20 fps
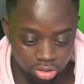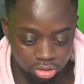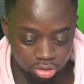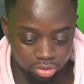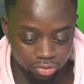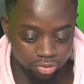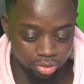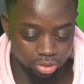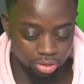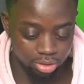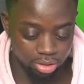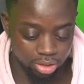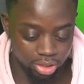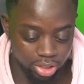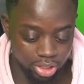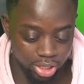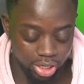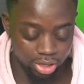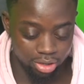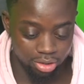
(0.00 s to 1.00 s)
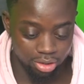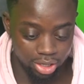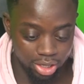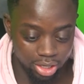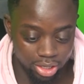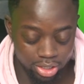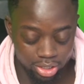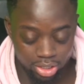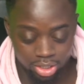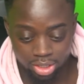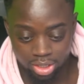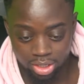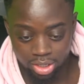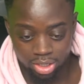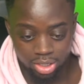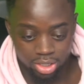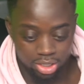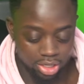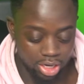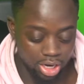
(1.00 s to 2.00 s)
got a photo card, I ain't gonna lie.
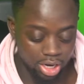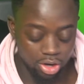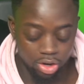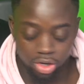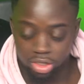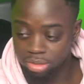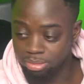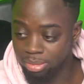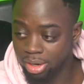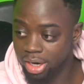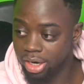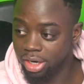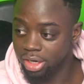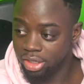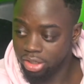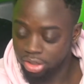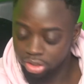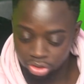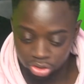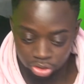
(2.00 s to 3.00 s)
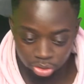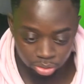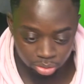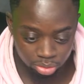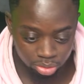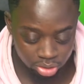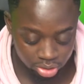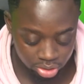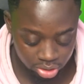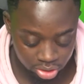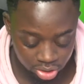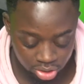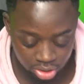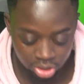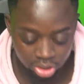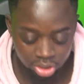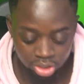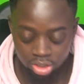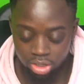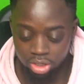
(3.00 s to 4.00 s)
I can go to my new
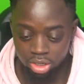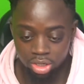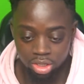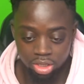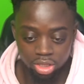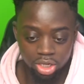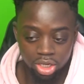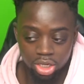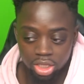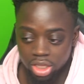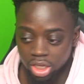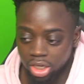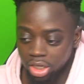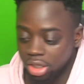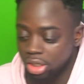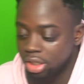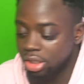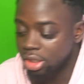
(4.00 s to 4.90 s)
thingy thing.